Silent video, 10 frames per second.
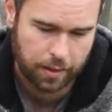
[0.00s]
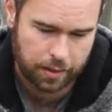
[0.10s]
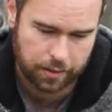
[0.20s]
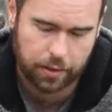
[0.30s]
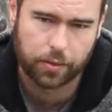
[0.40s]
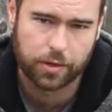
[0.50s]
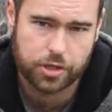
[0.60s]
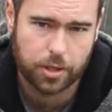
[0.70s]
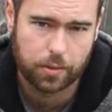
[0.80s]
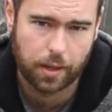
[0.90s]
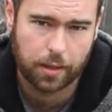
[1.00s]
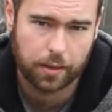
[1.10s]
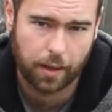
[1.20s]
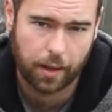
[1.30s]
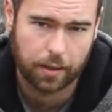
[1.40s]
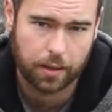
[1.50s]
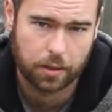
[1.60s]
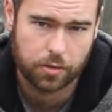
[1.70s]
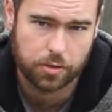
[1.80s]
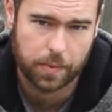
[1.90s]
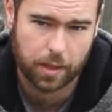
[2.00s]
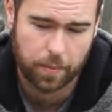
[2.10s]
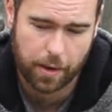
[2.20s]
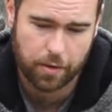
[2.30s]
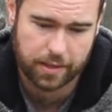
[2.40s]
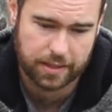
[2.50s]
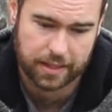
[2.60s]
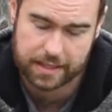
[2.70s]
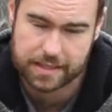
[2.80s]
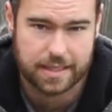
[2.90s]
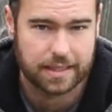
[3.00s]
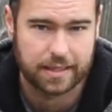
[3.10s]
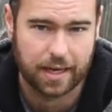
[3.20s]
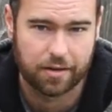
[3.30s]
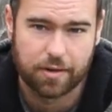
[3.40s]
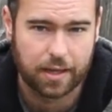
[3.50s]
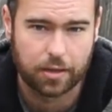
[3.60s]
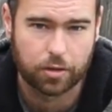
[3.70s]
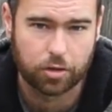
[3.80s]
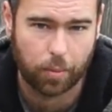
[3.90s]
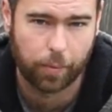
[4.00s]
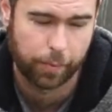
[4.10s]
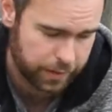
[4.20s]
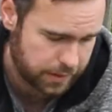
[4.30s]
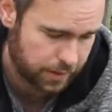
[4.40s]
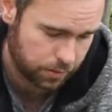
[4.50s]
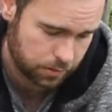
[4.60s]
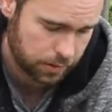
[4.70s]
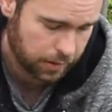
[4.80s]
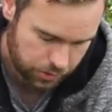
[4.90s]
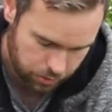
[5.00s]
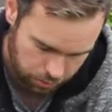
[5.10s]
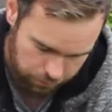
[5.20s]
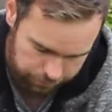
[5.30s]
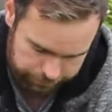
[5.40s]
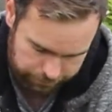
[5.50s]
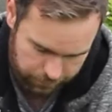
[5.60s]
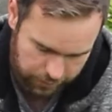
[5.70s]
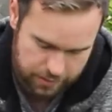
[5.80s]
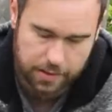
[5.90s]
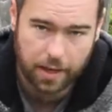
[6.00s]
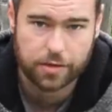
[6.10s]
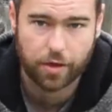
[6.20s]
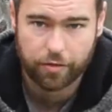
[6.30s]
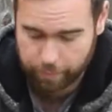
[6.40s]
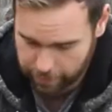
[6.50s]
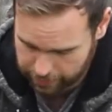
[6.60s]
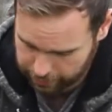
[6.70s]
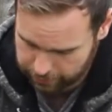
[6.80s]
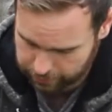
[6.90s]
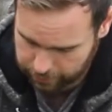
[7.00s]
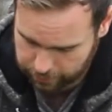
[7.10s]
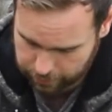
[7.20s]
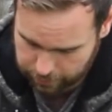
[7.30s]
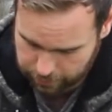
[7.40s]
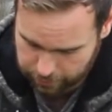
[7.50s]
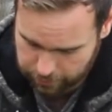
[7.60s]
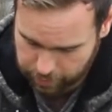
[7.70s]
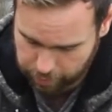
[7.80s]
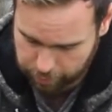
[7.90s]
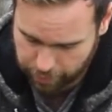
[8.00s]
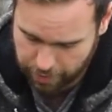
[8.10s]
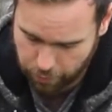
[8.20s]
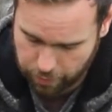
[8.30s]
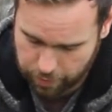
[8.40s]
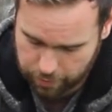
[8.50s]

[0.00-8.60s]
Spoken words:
you know, the sooner you can do something about it, and you can still get a really good crop of potatoes. So it starts off by little brown